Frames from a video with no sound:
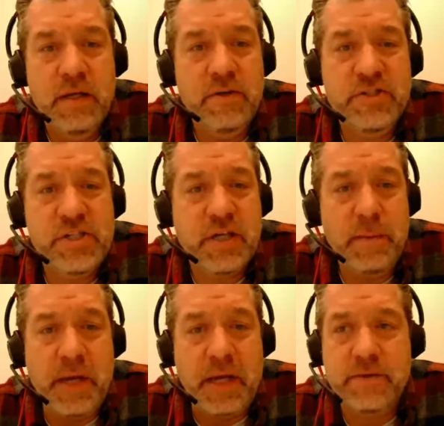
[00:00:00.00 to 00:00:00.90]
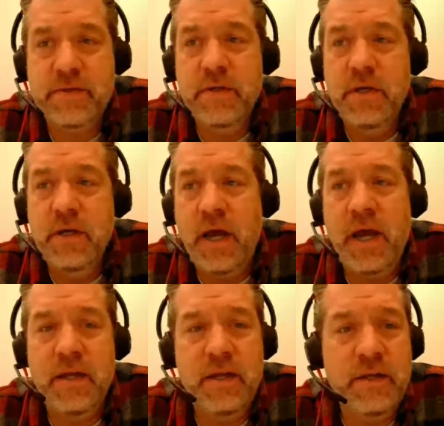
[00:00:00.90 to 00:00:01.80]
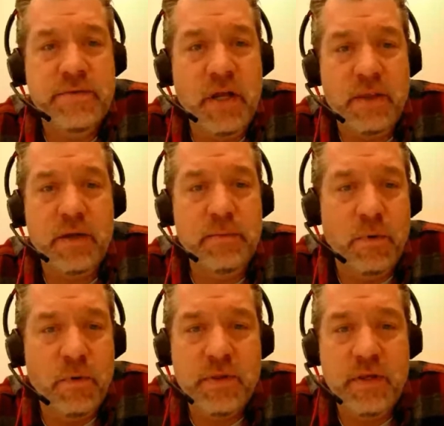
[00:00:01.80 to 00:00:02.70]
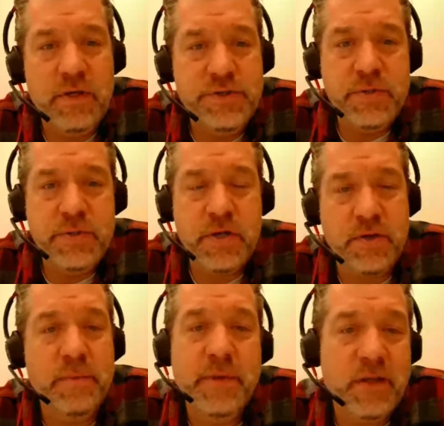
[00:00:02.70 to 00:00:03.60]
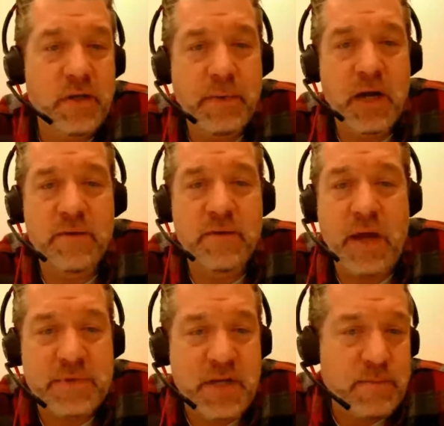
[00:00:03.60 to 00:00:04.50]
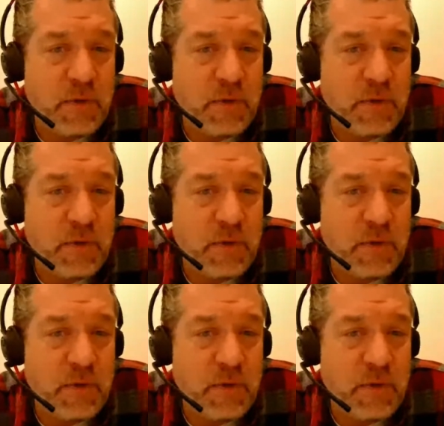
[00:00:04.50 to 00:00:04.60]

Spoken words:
They're just gimmicks, and it's nothing more than a junior thermos that you can buy off Amazon.